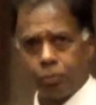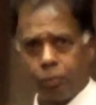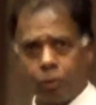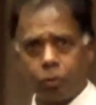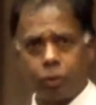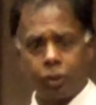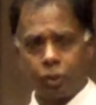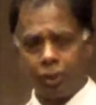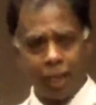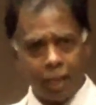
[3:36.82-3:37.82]
you know,
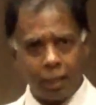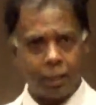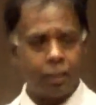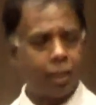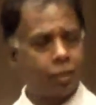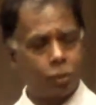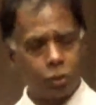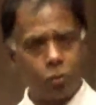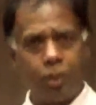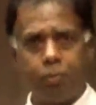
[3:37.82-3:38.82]
just yelling and
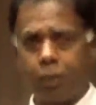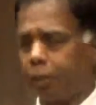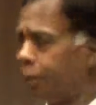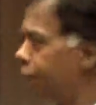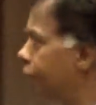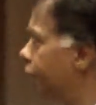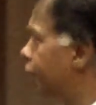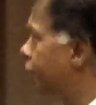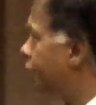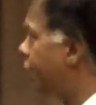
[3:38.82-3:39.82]
screaming.
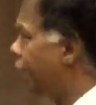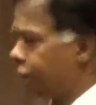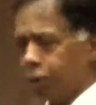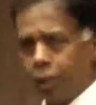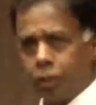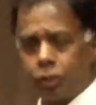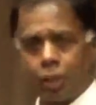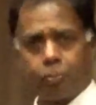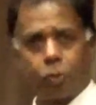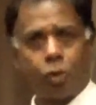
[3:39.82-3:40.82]
And, and
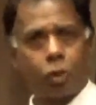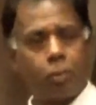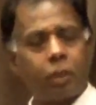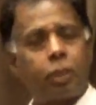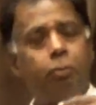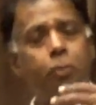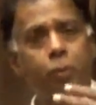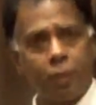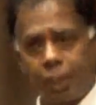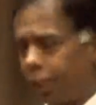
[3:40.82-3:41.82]
some talked about
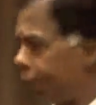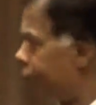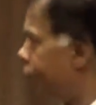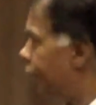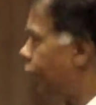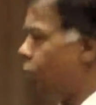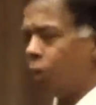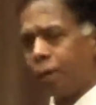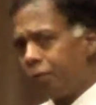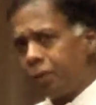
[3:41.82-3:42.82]
communicating.
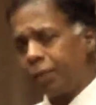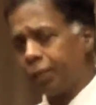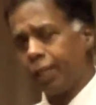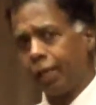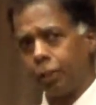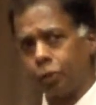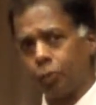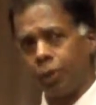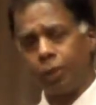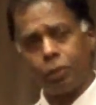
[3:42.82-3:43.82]
Whatever the case,
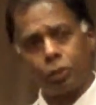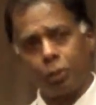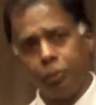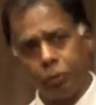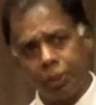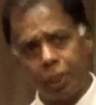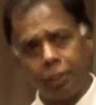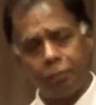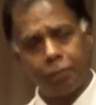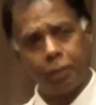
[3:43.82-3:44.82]
whether it's
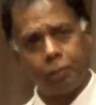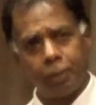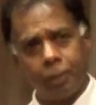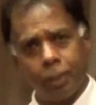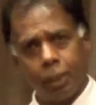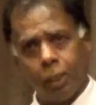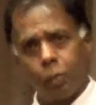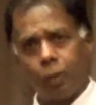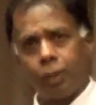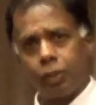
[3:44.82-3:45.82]
communicating verbally,
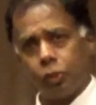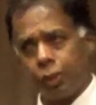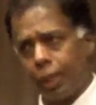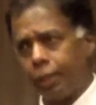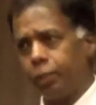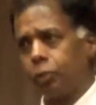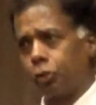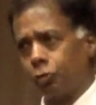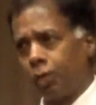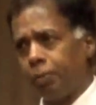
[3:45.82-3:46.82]
whether it's yelling or
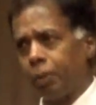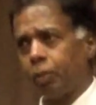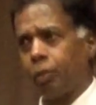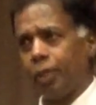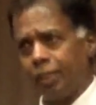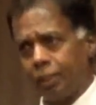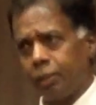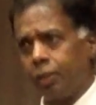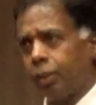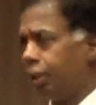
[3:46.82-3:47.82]
screaming or hitting,